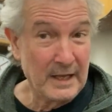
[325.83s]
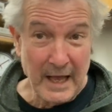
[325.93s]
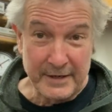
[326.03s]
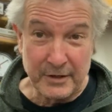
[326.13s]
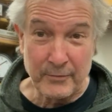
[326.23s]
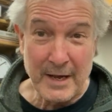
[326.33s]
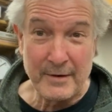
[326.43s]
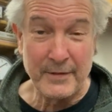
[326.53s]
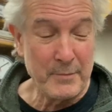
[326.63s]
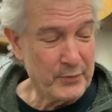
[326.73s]
And you go
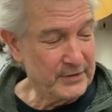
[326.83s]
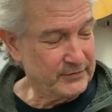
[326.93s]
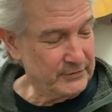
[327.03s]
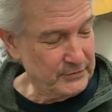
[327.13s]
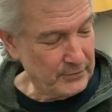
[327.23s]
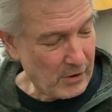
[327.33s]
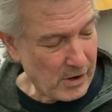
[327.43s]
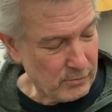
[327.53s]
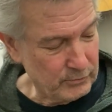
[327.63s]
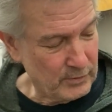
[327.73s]
around it, and then pretty soon do it
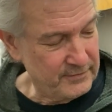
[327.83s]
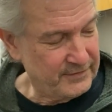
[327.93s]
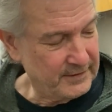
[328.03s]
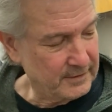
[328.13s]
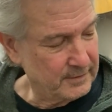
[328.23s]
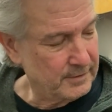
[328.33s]
all with one finger.